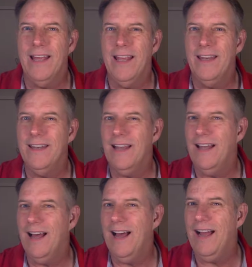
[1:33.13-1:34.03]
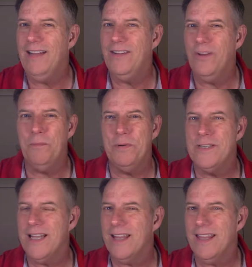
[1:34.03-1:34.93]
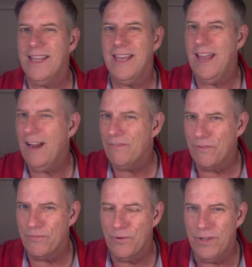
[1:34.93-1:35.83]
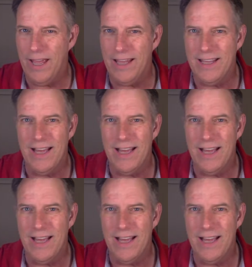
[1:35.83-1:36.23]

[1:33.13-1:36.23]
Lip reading: And I don't particularly care for fruitcake.